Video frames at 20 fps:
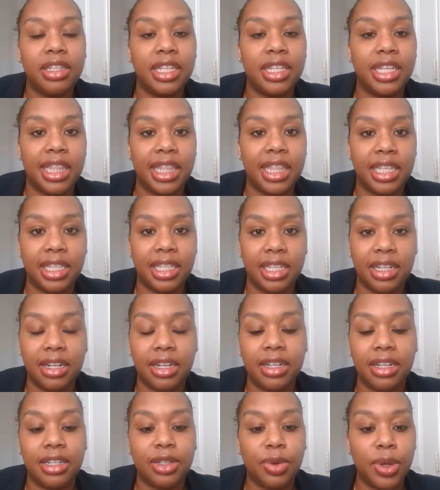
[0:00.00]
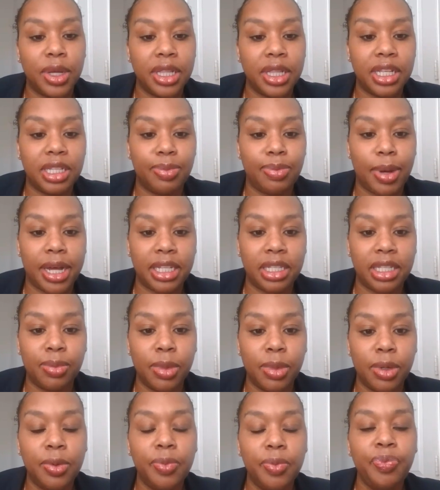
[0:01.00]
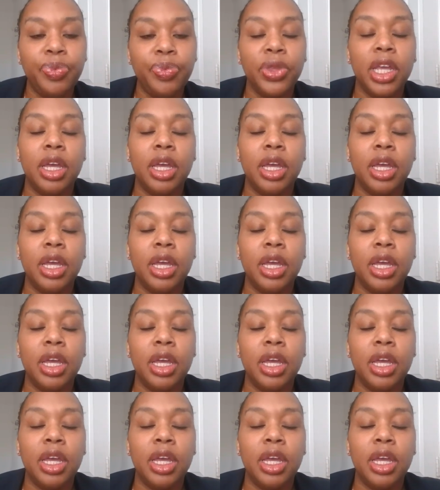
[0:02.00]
to get this done as quickly as possible,